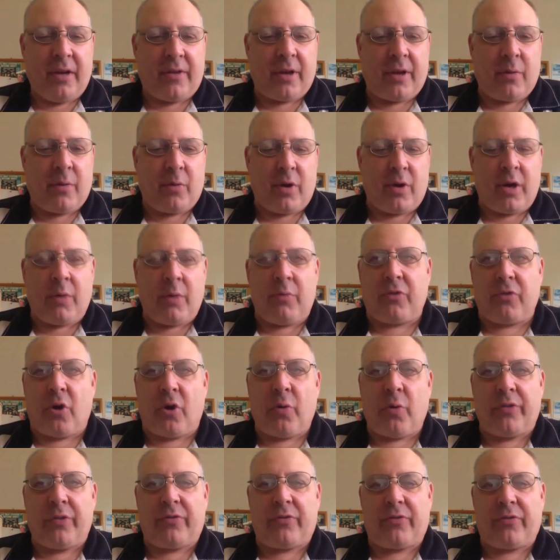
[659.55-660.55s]
It was
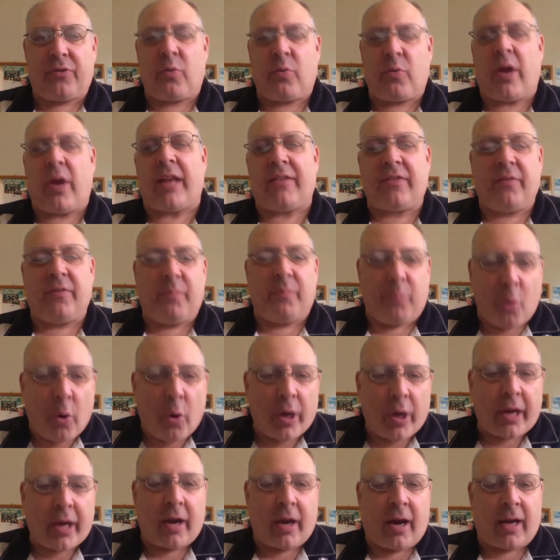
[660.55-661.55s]
always threats of
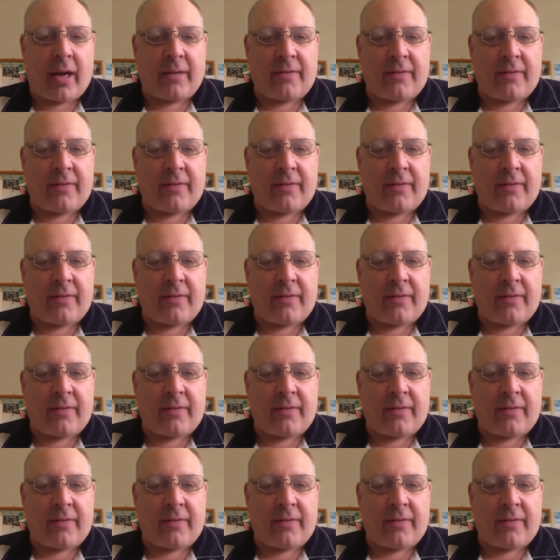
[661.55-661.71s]
boycotts,